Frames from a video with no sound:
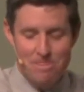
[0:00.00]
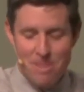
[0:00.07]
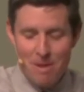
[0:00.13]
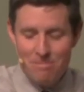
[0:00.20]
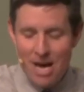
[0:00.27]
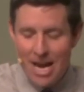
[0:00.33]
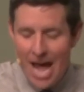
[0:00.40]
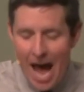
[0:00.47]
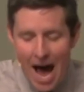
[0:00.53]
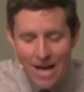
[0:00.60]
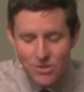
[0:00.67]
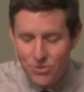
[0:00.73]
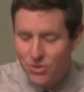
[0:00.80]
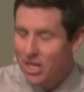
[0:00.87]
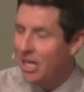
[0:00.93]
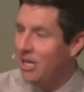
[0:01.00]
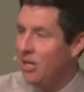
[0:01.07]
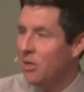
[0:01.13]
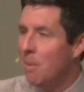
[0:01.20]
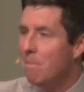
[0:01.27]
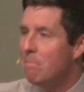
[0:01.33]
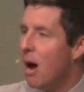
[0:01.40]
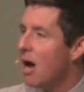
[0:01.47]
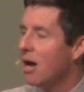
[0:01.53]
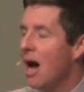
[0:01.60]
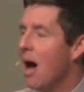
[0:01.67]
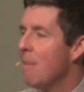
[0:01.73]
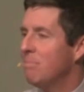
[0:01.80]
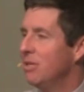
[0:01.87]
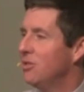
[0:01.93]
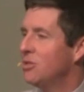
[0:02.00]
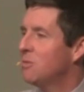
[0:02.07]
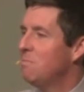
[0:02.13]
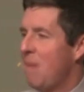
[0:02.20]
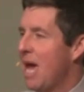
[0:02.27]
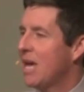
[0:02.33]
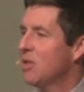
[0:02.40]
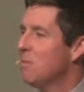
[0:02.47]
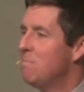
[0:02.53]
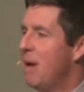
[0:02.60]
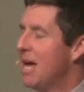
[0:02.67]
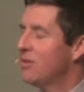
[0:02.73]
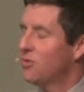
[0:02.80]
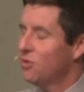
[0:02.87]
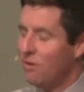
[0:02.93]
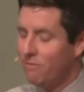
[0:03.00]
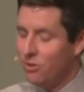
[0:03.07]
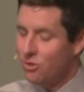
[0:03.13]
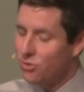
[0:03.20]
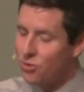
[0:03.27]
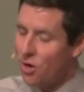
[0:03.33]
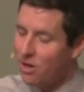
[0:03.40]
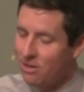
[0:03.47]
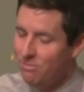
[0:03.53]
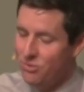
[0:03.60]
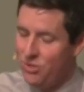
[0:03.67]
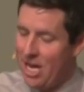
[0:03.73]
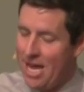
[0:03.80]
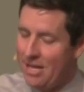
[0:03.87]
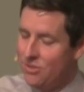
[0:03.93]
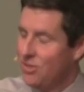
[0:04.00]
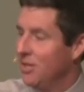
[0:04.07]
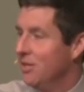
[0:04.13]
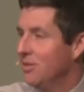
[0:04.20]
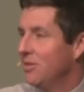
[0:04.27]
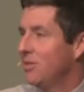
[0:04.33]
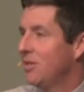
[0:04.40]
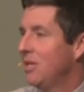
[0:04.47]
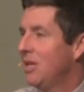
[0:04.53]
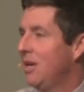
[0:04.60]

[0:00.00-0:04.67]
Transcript: I'm not asking you to buck up and just make the best of your circumstances.